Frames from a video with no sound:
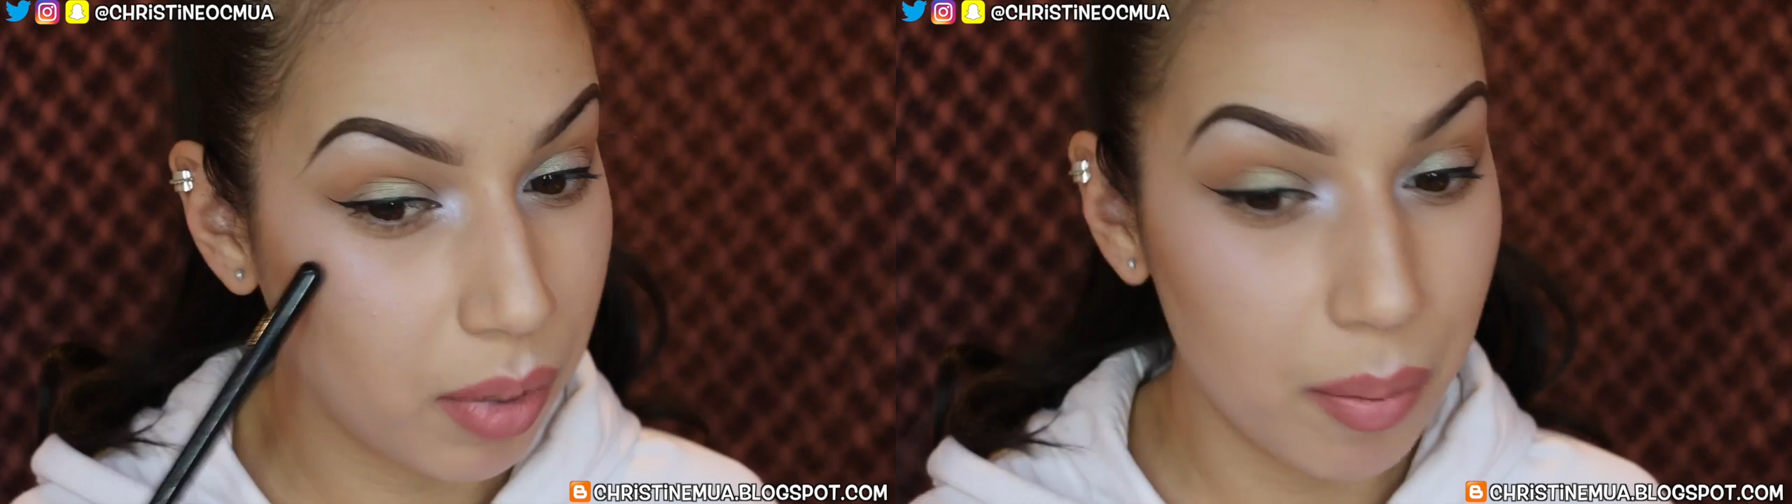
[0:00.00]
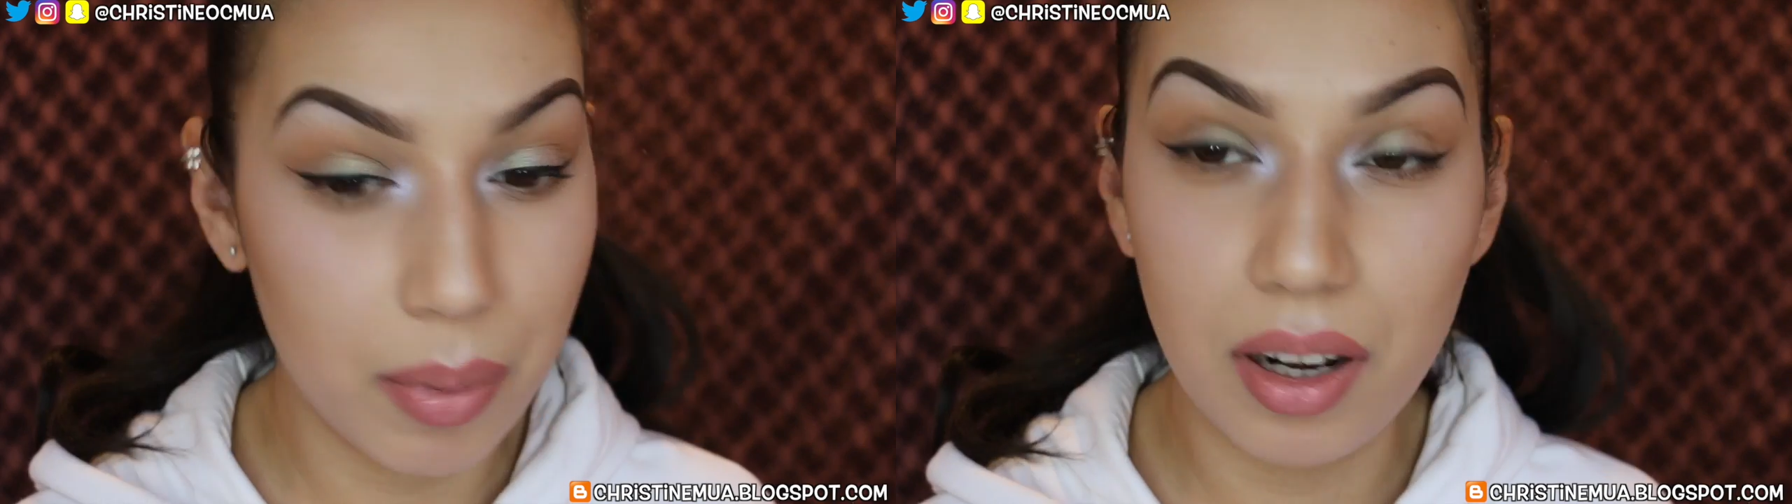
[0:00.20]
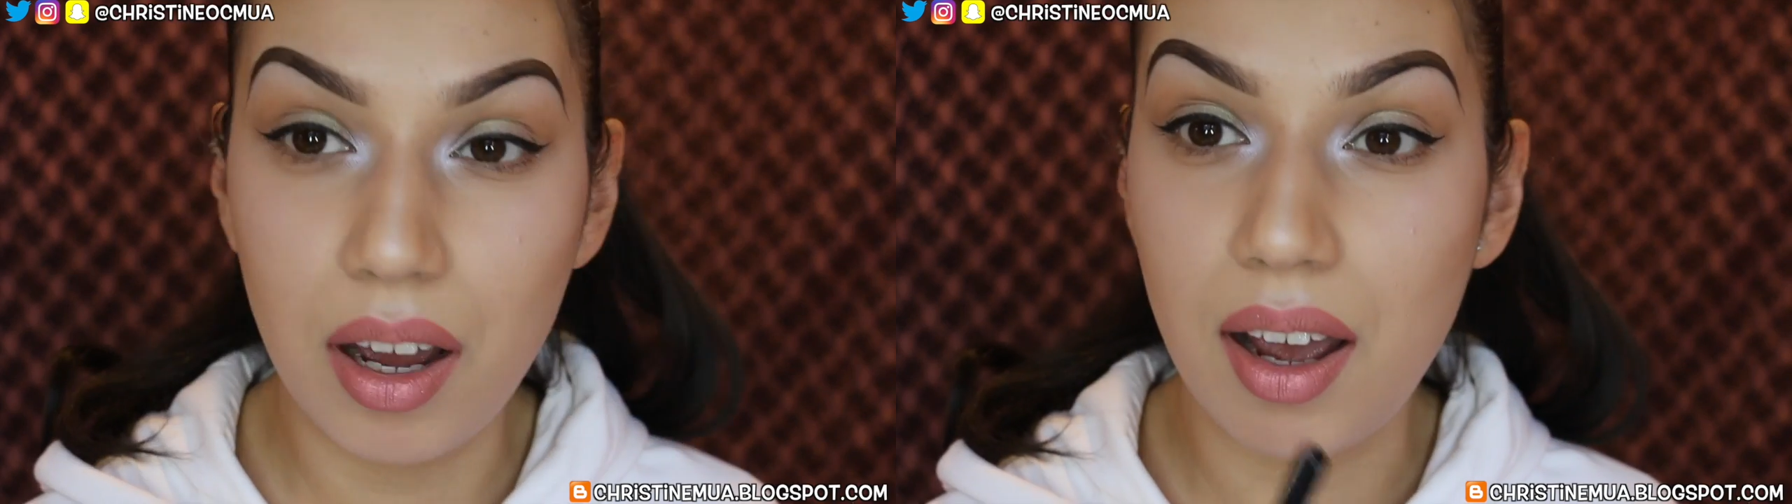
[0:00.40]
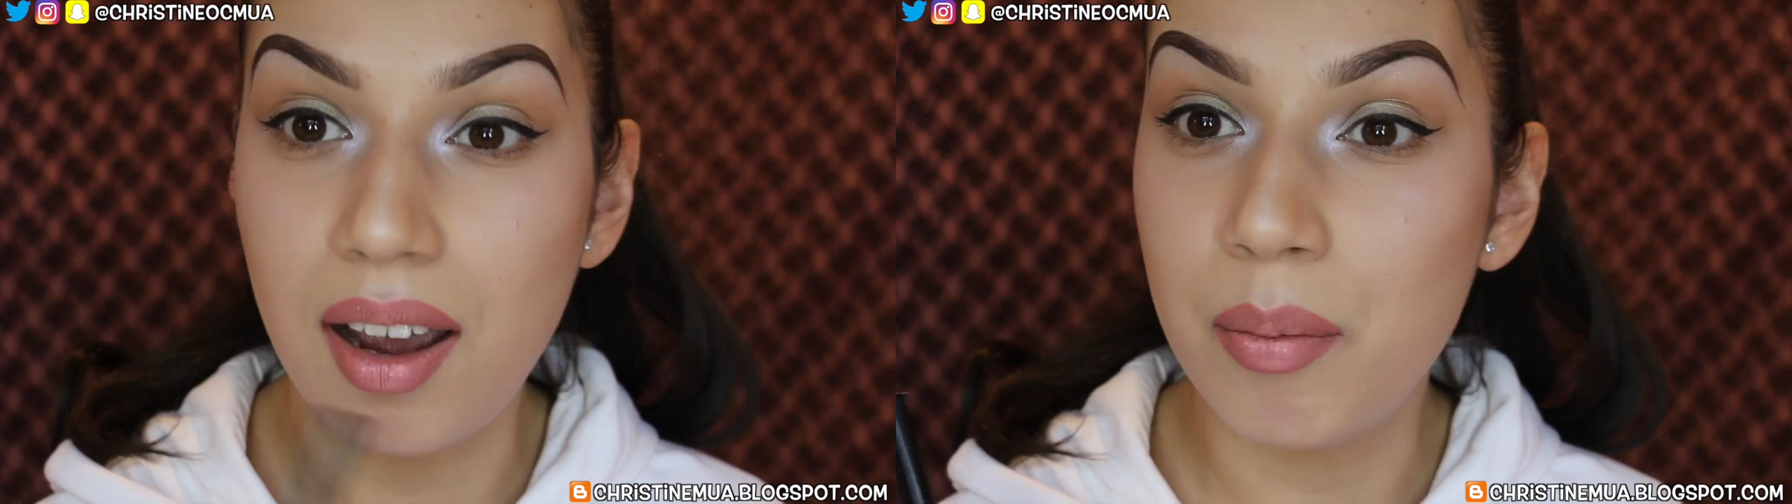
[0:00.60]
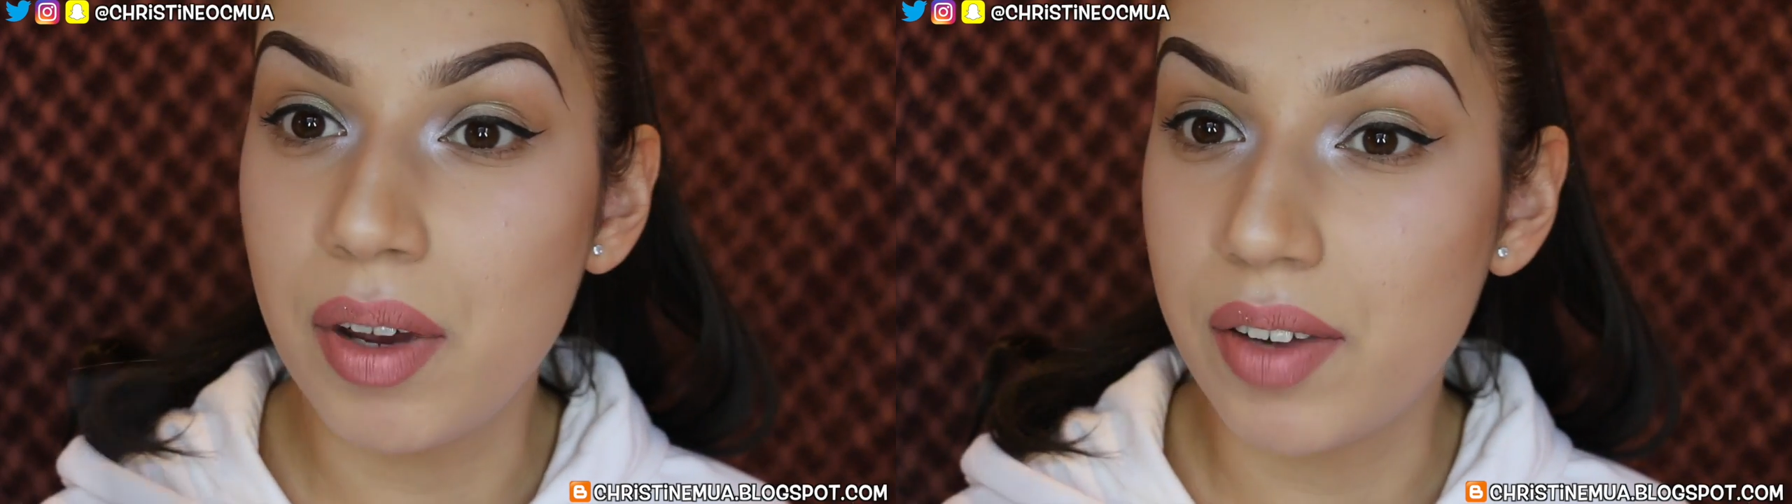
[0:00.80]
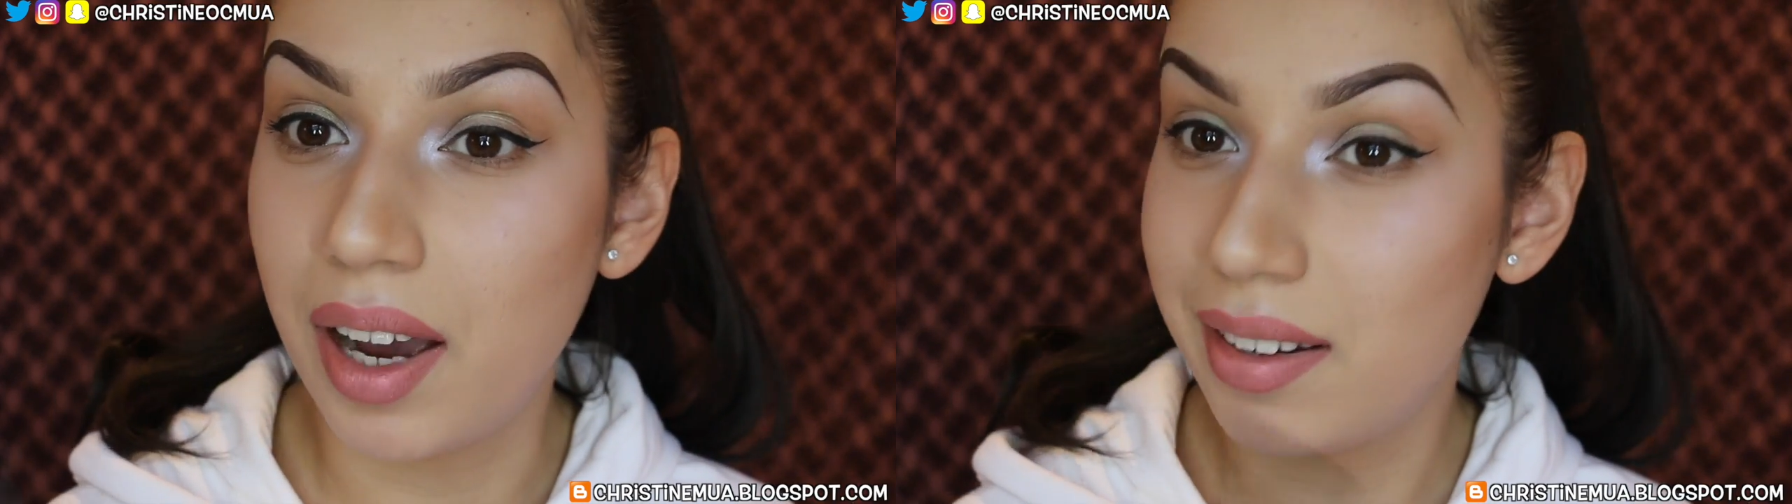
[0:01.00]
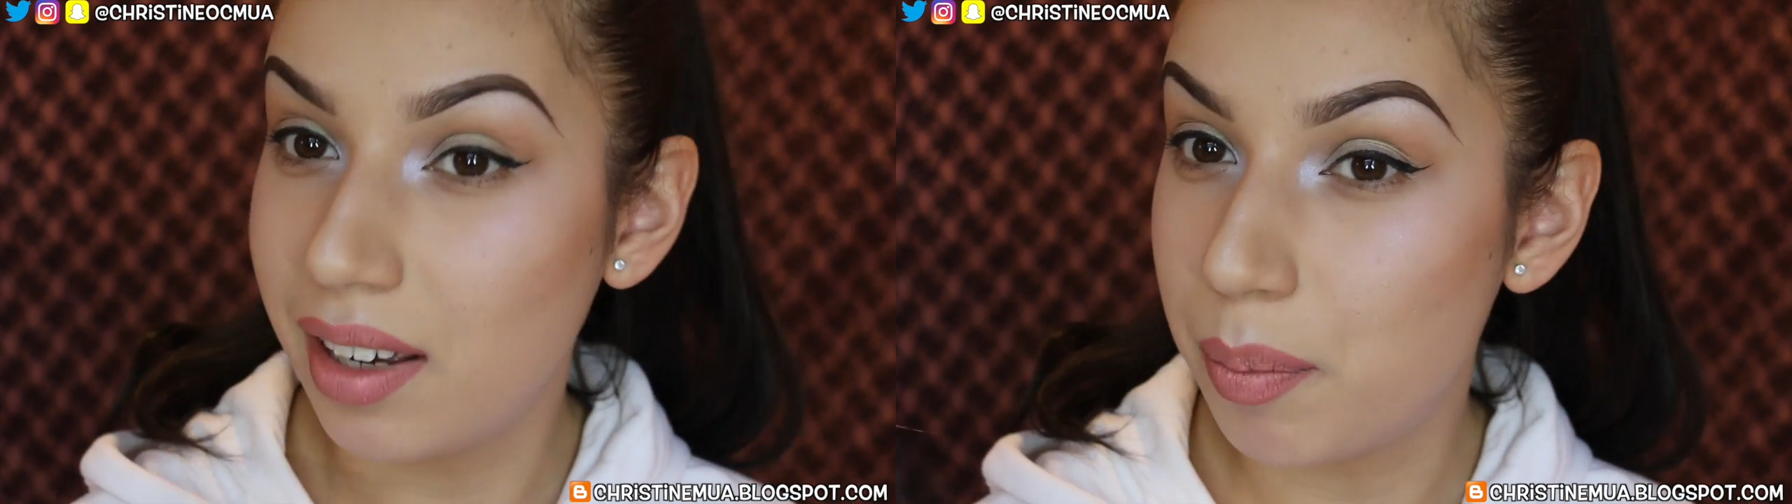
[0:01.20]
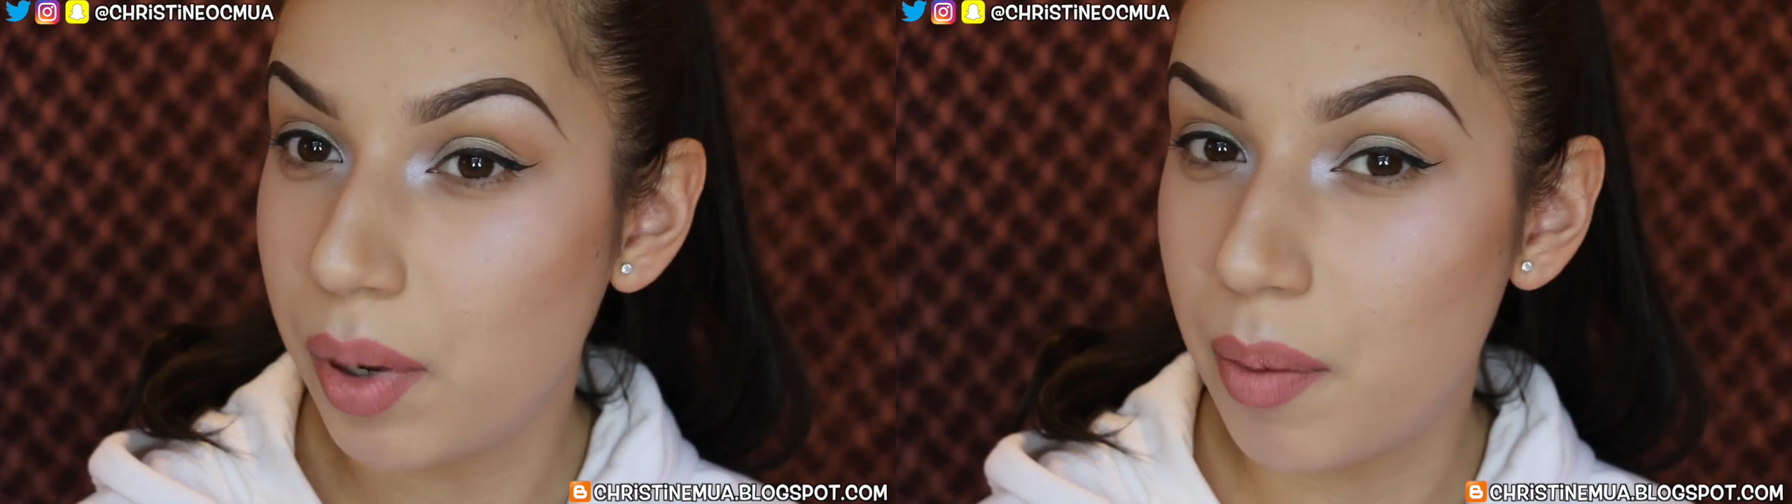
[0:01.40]
purple, if you had
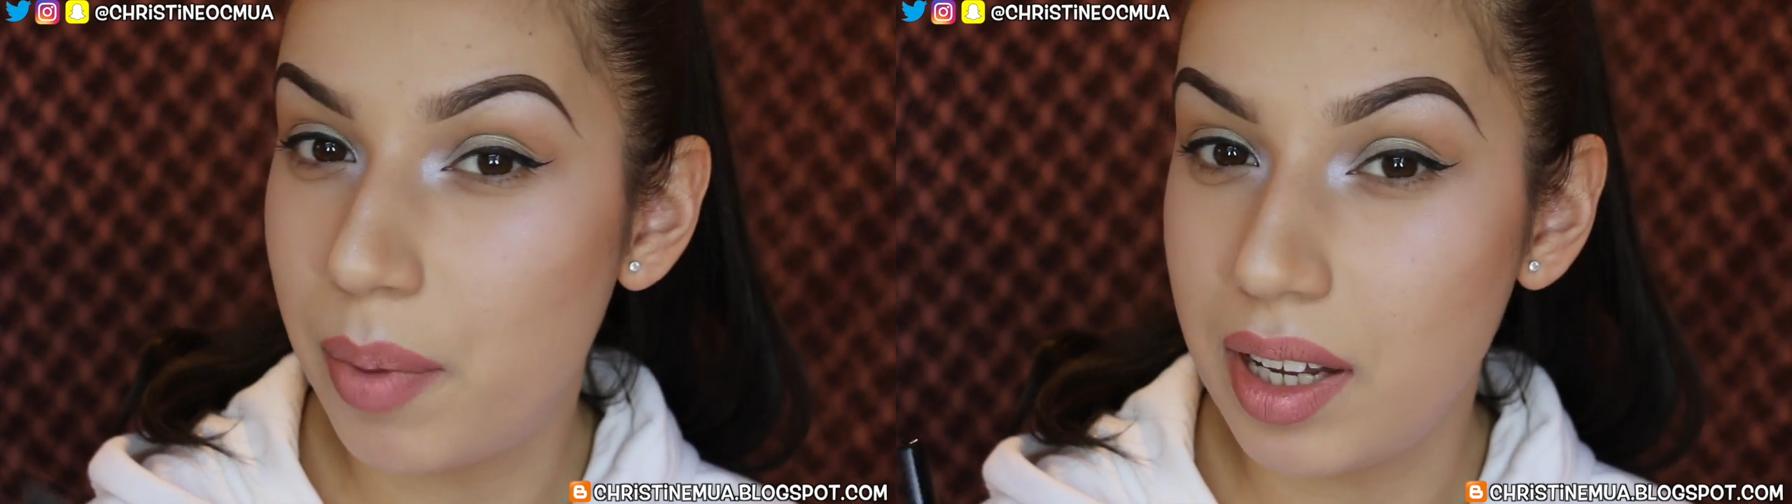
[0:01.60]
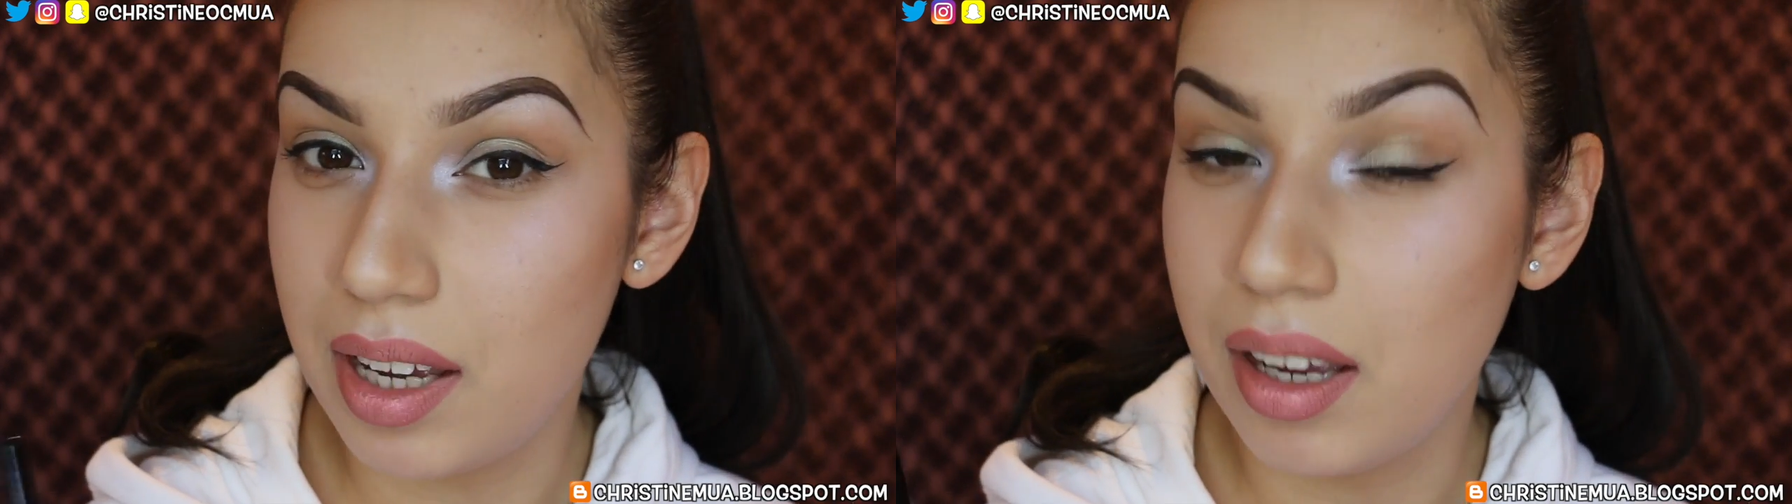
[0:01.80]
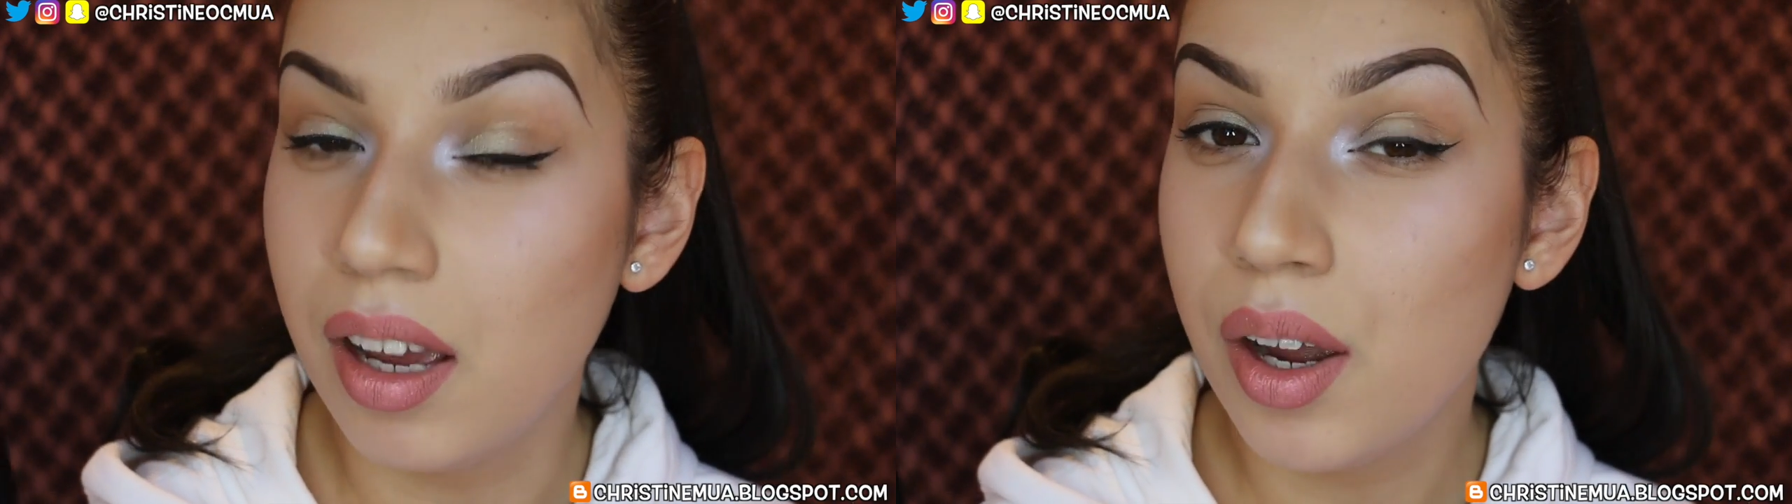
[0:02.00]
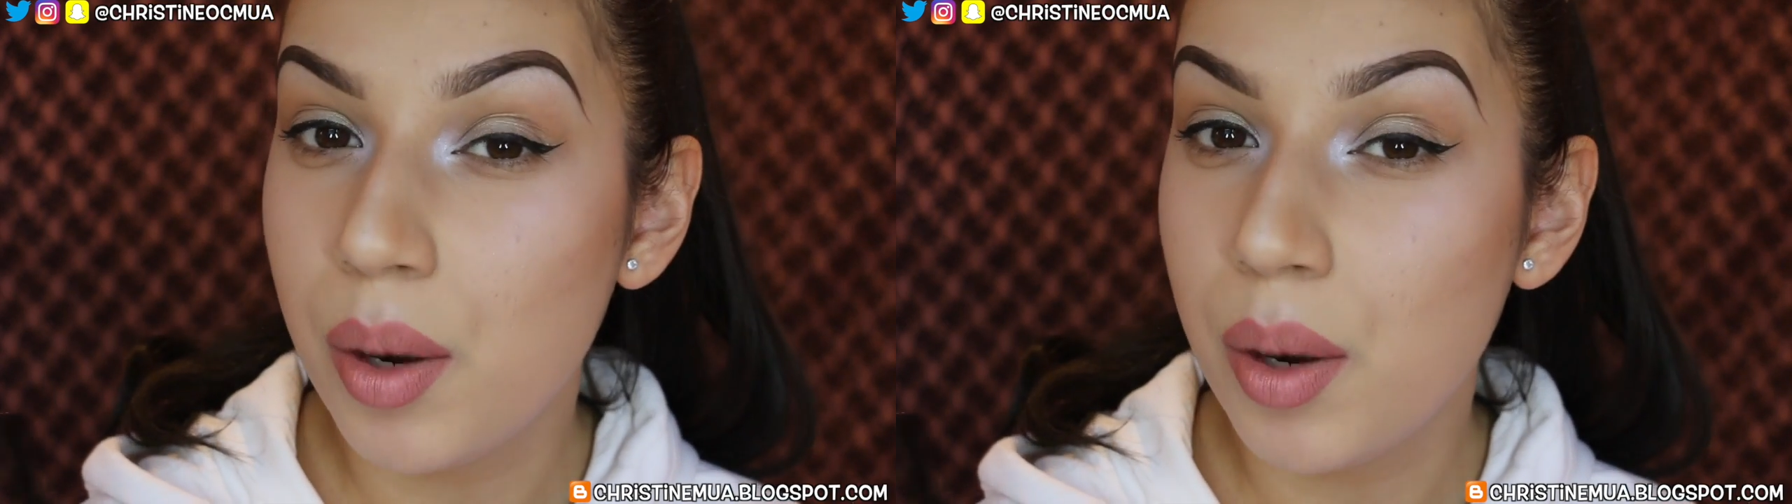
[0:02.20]
like a purpley